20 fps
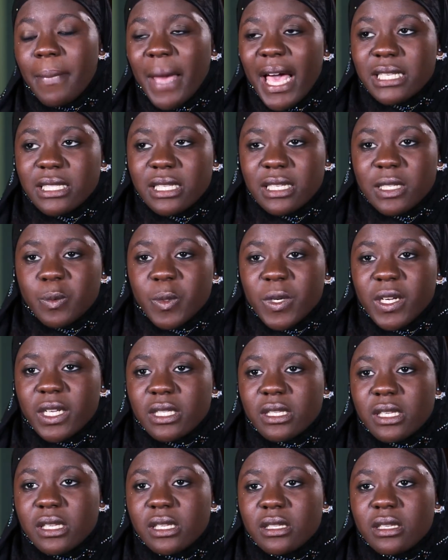past
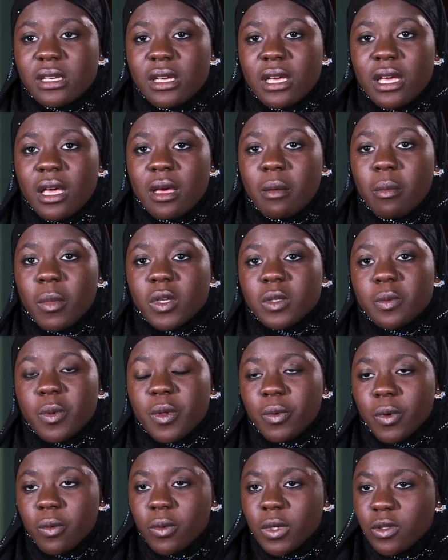experiences, most
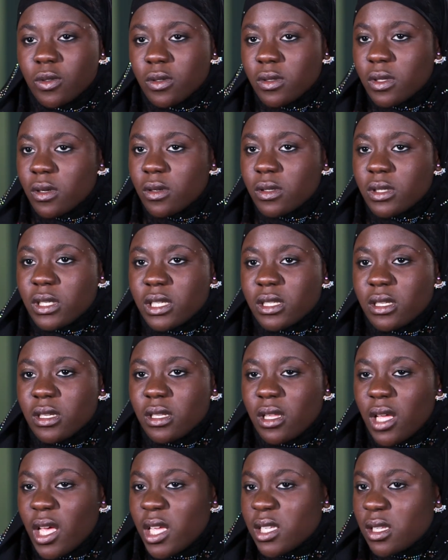people will use those
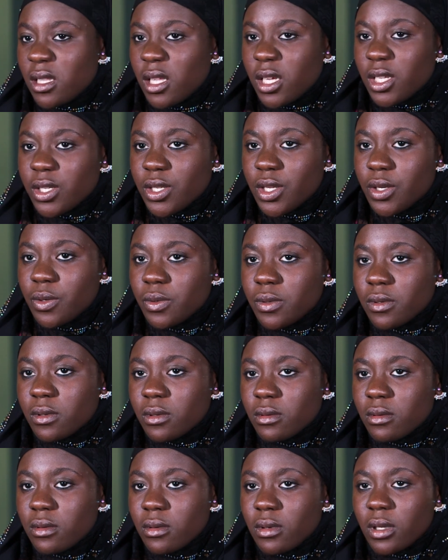as an excuse.
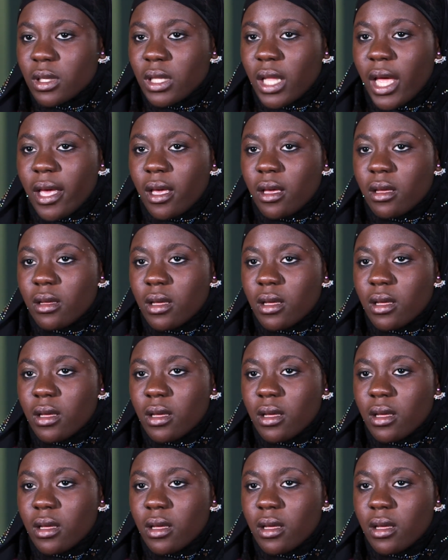Like,